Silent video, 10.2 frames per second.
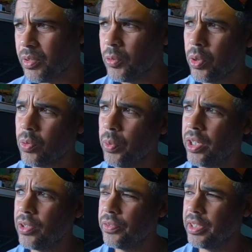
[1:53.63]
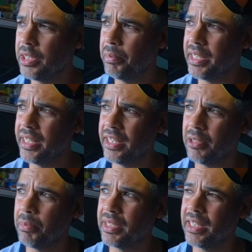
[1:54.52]
worked well in the
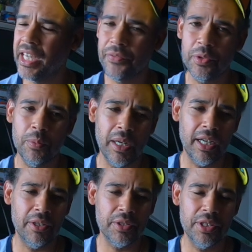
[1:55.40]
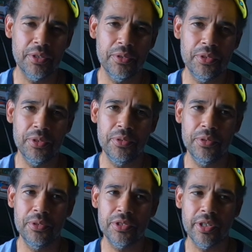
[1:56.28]
beginning, but then after a while, you know, you,
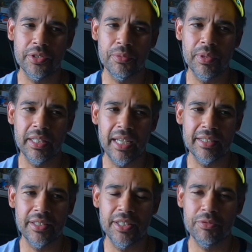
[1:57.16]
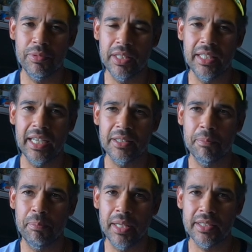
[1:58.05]
you start to realize that it's really not the
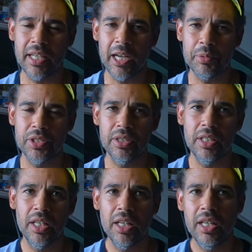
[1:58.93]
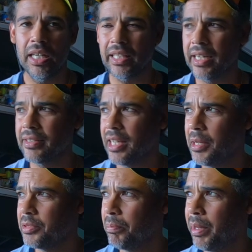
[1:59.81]
best option. A lot of
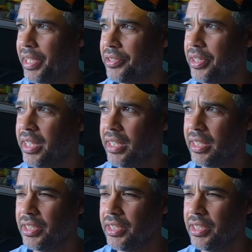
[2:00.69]
times the bikes are hitting